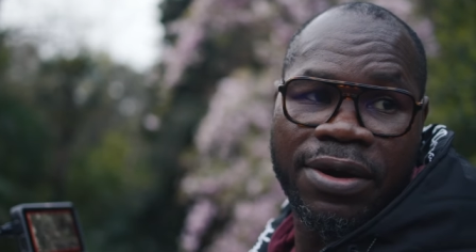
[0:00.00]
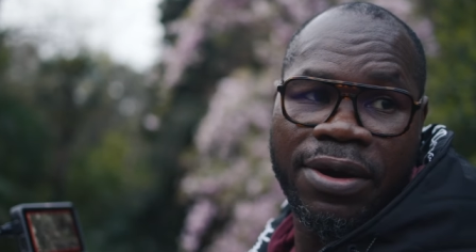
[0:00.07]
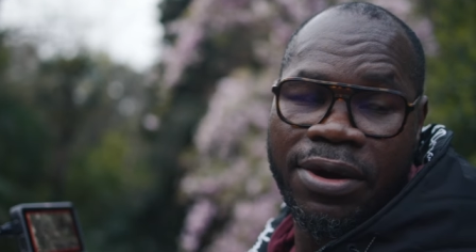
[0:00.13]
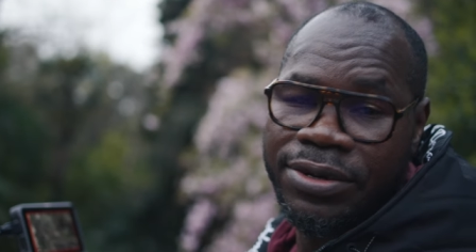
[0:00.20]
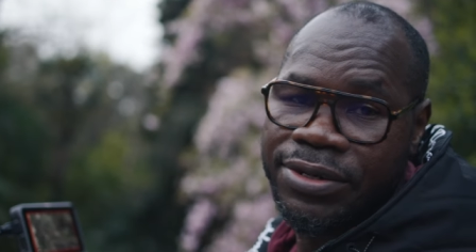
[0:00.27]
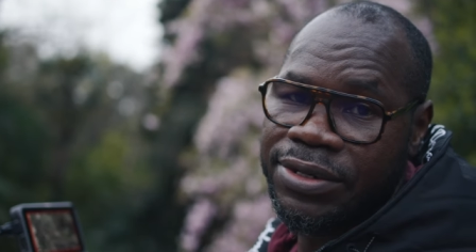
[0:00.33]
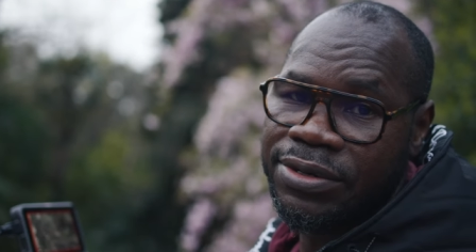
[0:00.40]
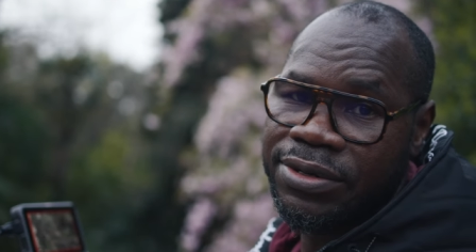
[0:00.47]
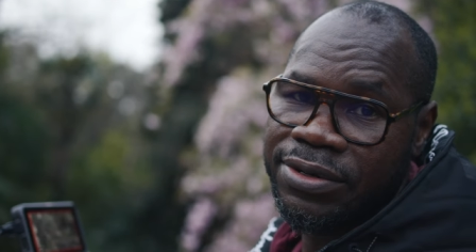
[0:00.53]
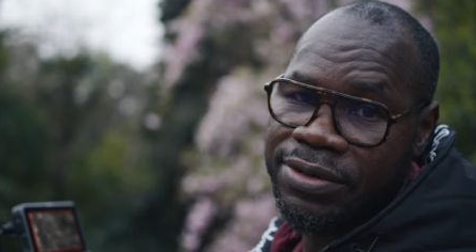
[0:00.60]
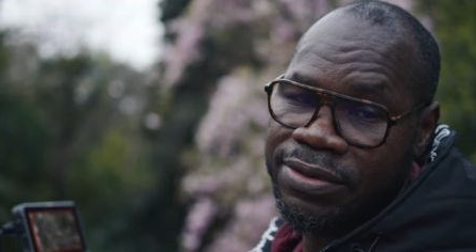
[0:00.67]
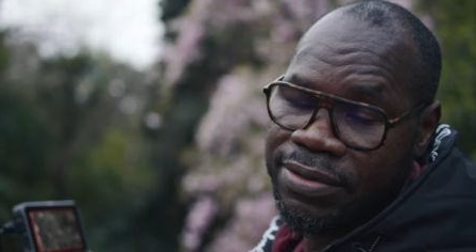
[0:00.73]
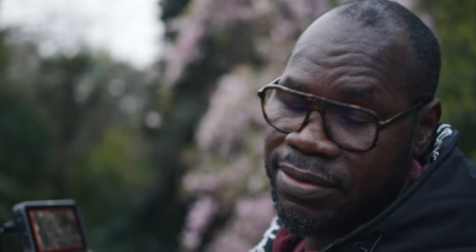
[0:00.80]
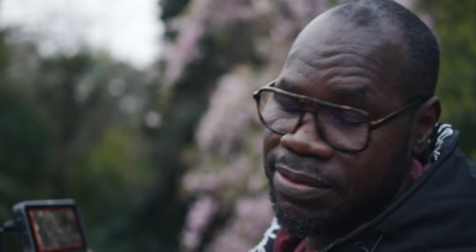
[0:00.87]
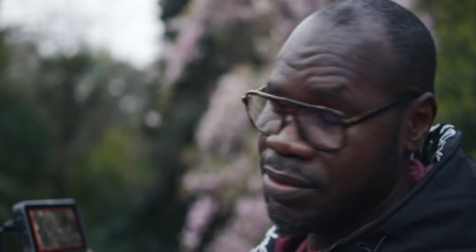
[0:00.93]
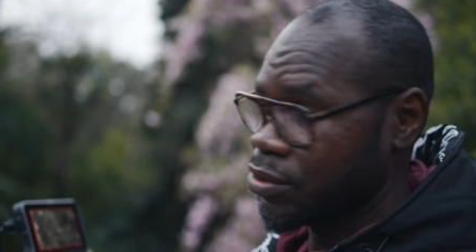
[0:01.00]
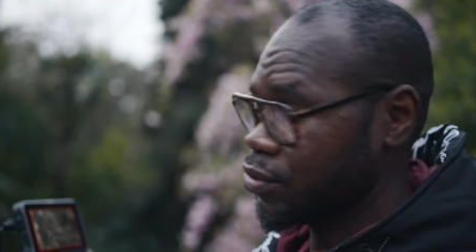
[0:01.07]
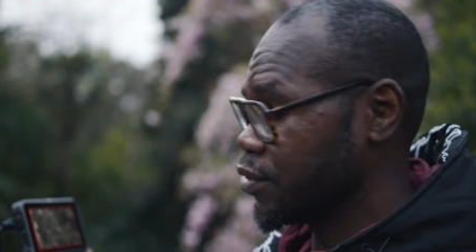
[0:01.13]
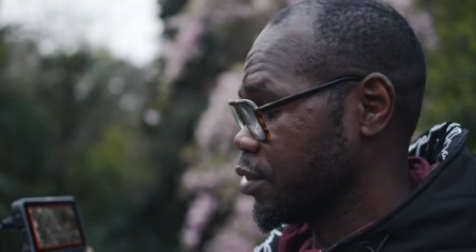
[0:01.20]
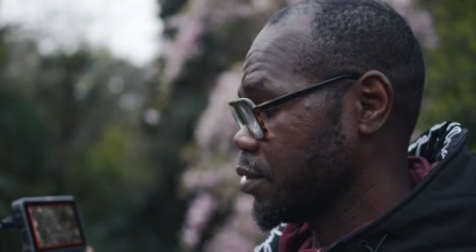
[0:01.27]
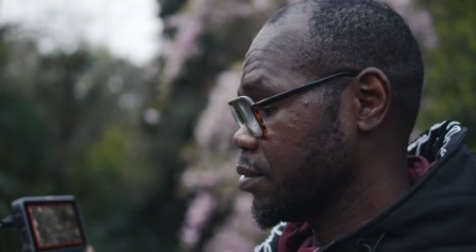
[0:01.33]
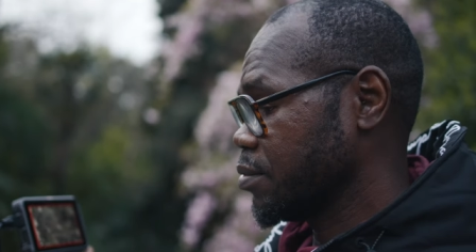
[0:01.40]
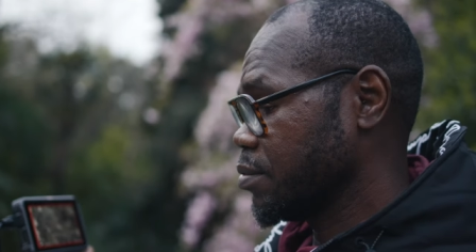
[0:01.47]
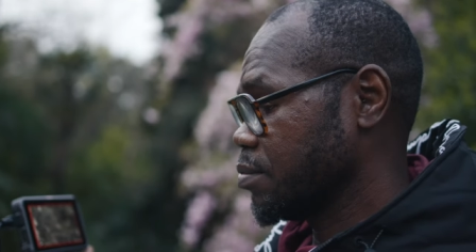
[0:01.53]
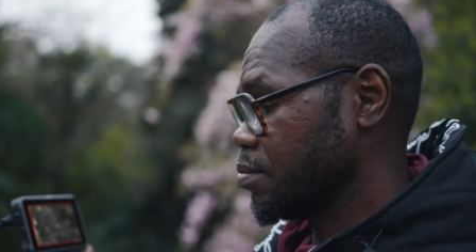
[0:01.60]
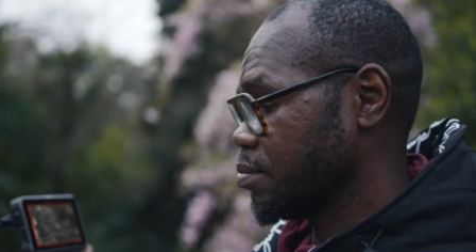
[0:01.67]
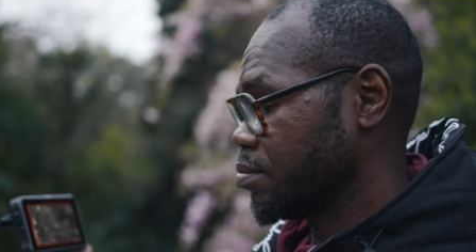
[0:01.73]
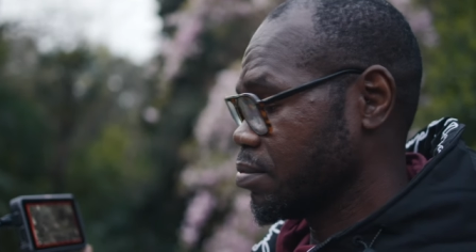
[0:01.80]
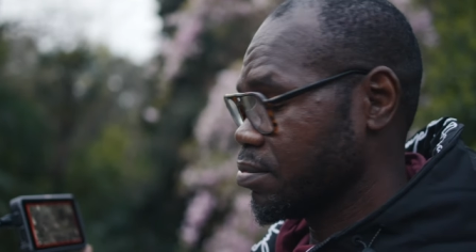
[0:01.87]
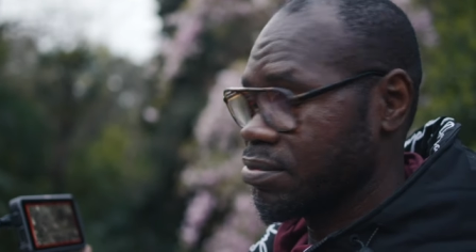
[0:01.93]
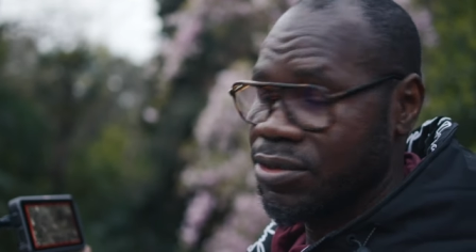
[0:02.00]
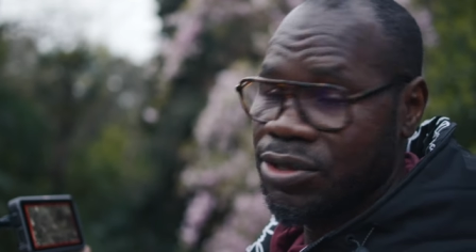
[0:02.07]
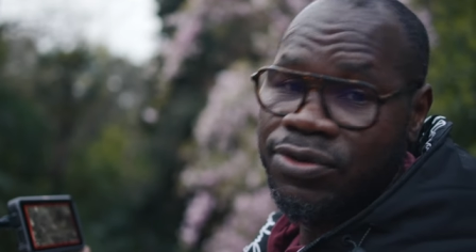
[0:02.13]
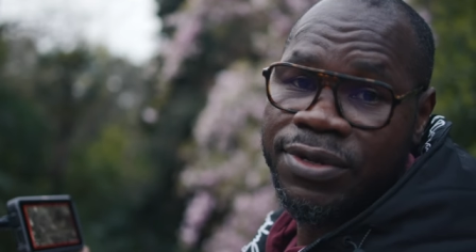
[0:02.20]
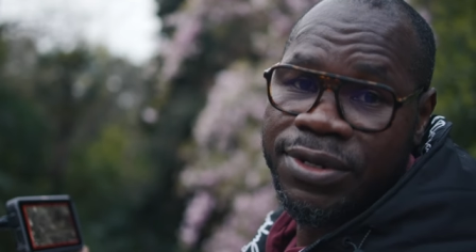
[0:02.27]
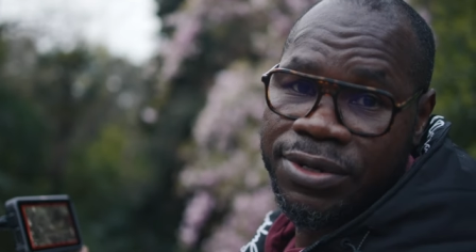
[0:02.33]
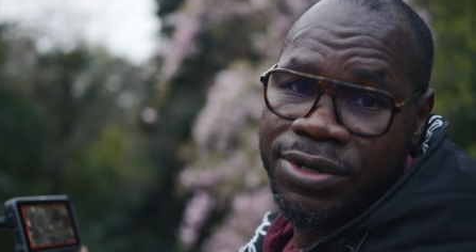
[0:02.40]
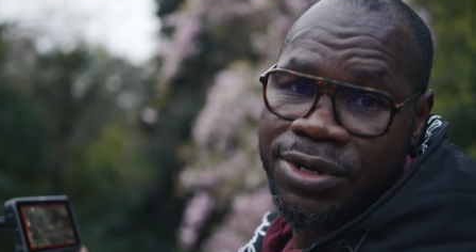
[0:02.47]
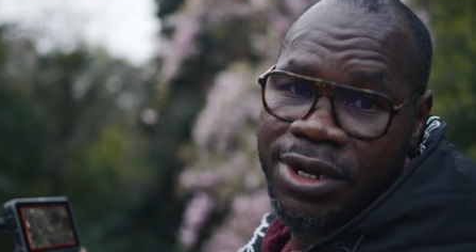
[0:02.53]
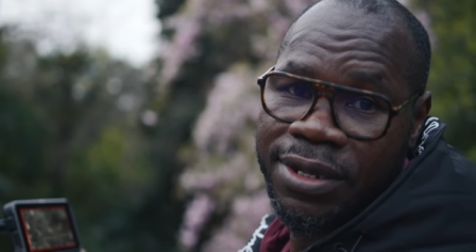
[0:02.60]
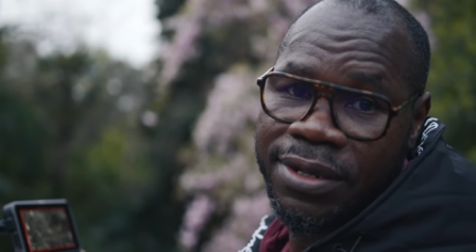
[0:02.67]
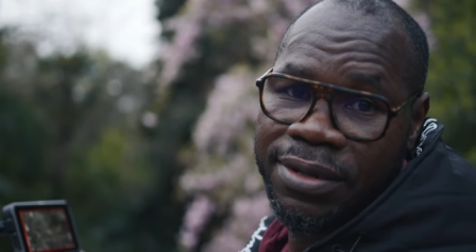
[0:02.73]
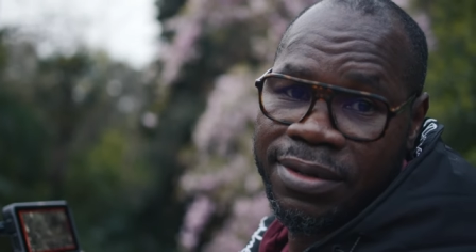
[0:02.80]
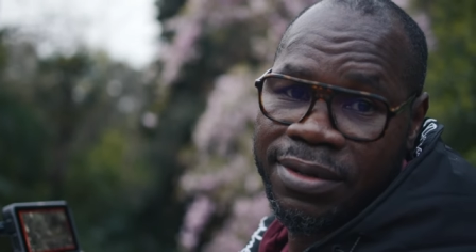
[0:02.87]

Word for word: also doing doing great.